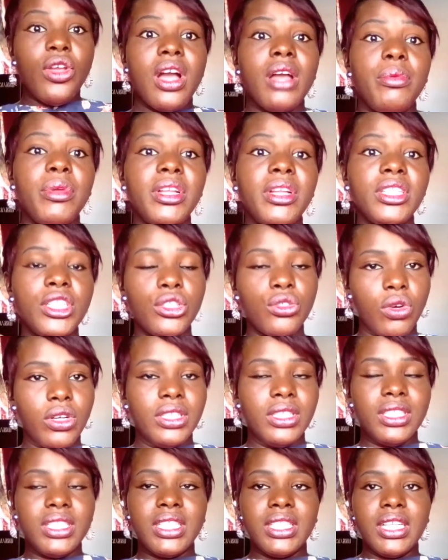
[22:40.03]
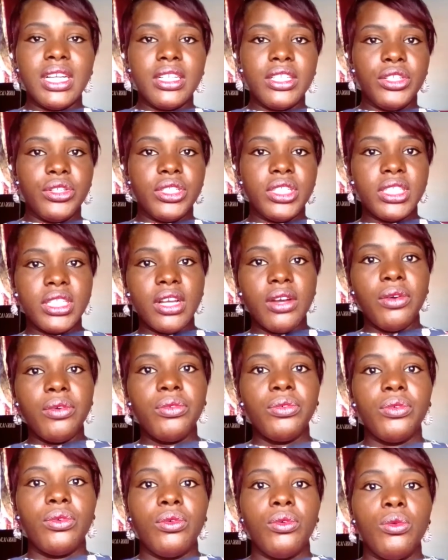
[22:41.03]
Your ability to understand
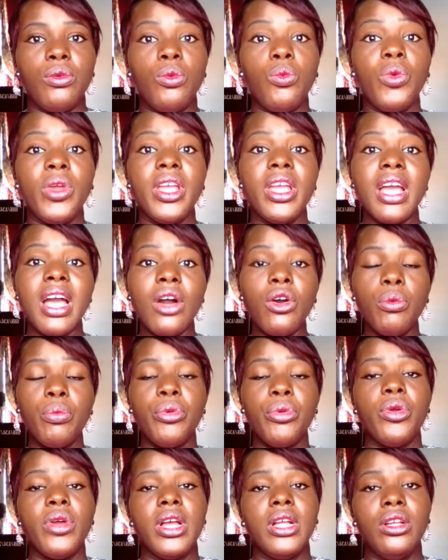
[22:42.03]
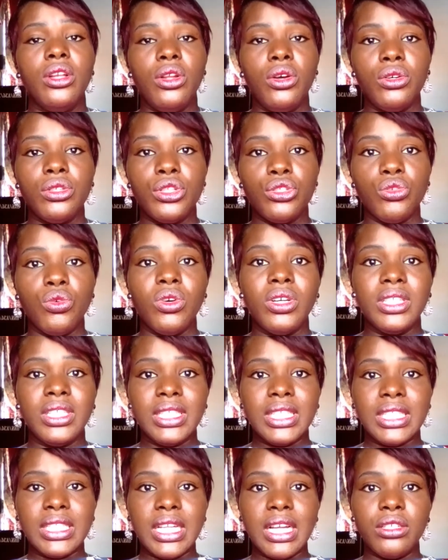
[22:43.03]
yourself will help you a lot to
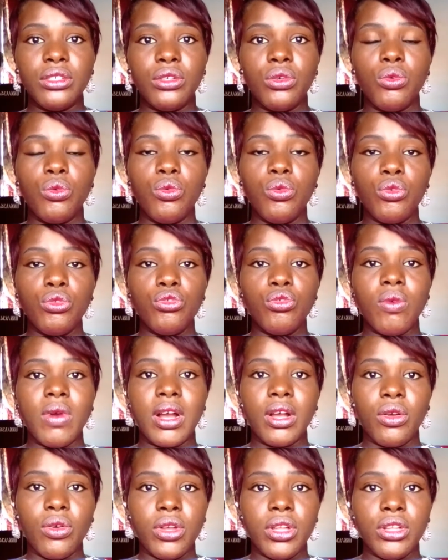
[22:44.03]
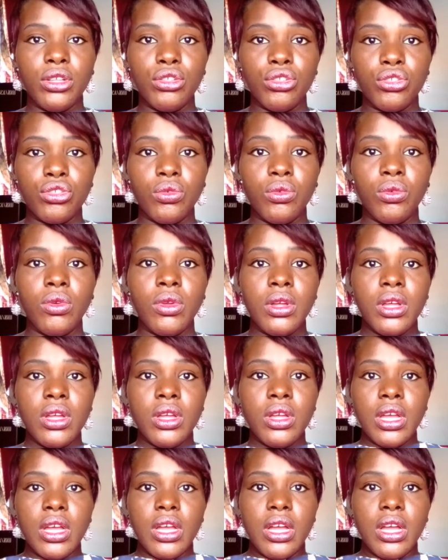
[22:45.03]
understand who you are going into
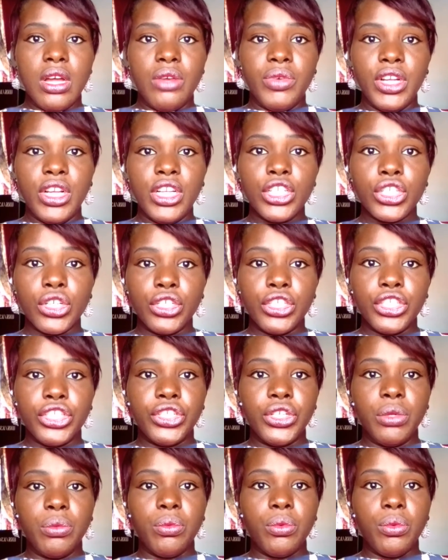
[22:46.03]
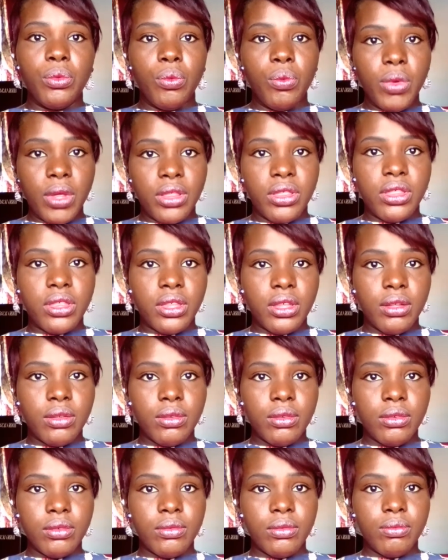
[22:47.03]
a relationship with.
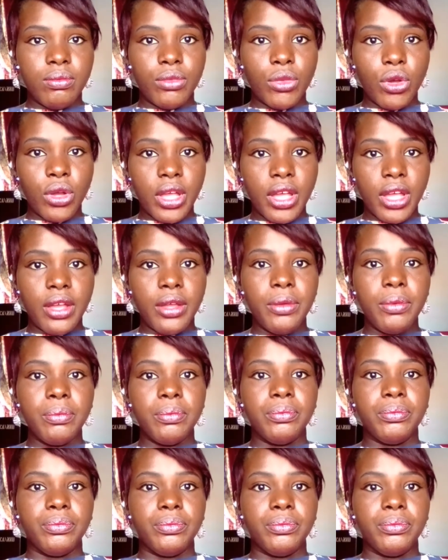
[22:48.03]
Okay?